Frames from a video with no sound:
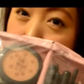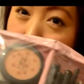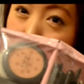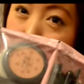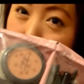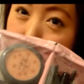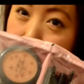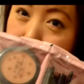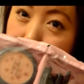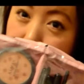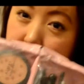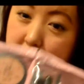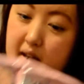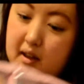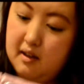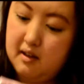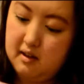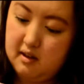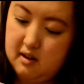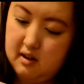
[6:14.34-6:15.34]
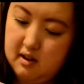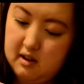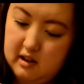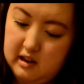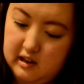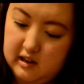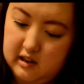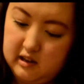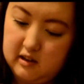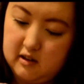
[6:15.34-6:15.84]
in
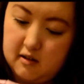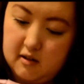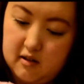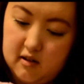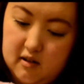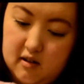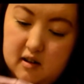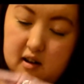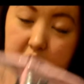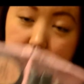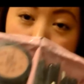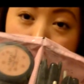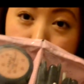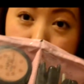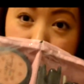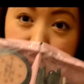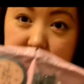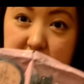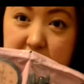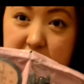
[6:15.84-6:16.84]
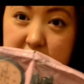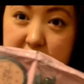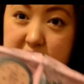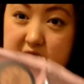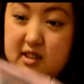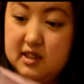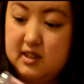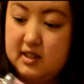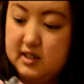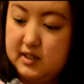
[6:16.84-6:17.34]
your brushes
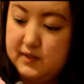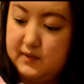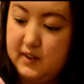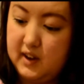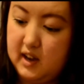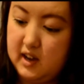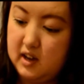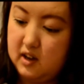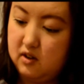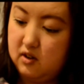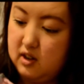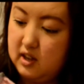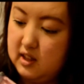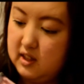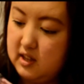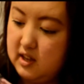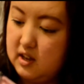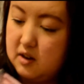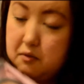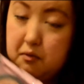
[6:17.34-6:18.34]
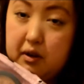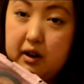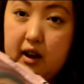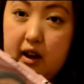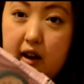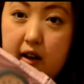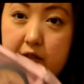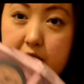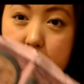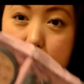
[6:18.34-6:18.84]
in this file. And then
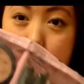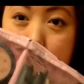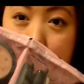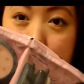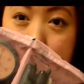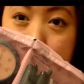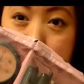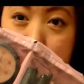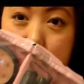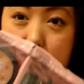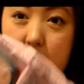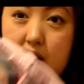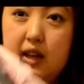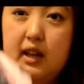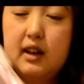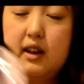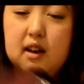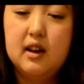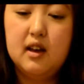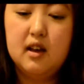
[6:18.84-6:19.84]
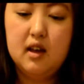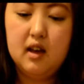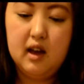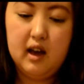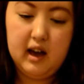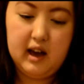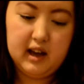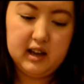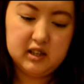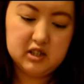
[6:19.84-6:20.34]
whatever makeup you need.
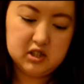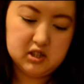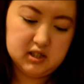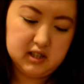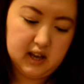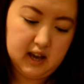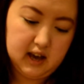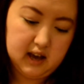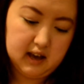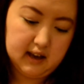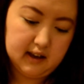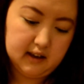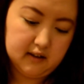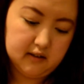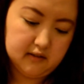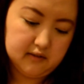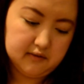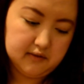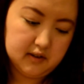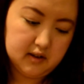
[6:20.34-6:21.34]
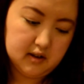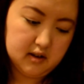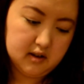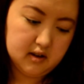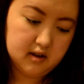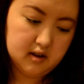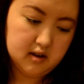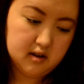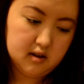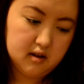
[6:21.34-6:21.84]
I just have
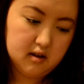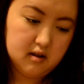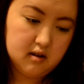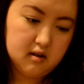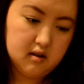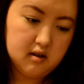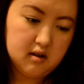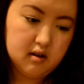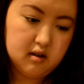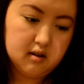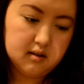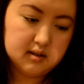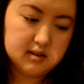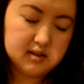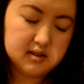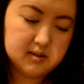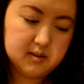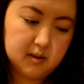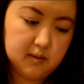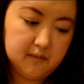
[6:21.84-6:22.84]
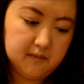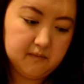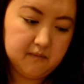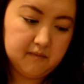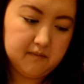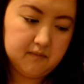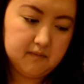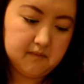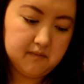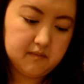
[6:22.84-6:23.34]
some
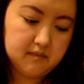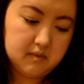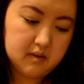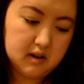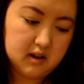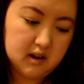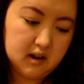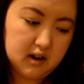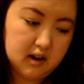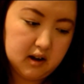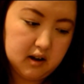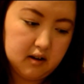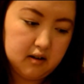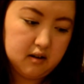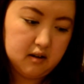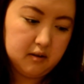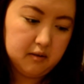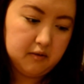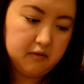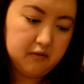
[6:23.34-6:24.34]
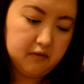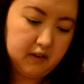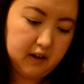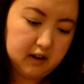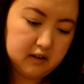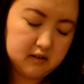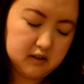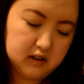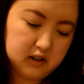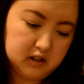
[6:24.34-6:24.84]

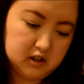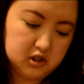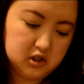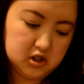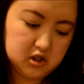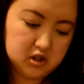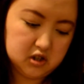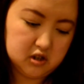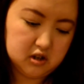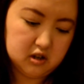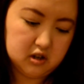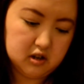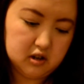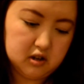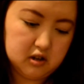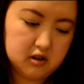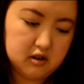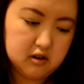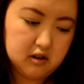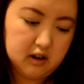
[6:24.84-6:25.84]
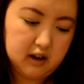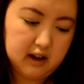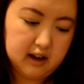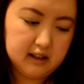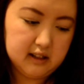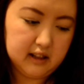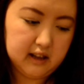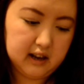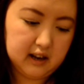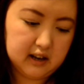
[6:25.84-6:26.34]
foundation,
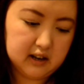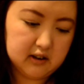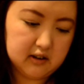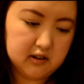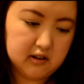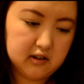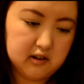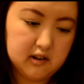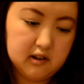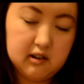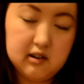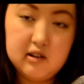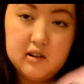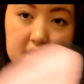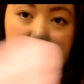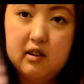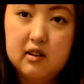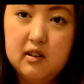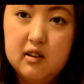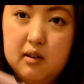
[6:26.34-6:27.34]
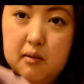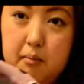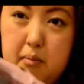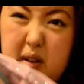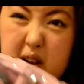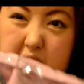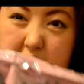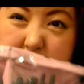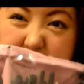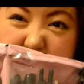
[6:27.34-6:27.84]
eyeliner,
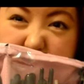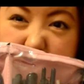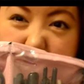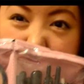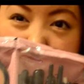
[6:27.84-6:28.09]
blush,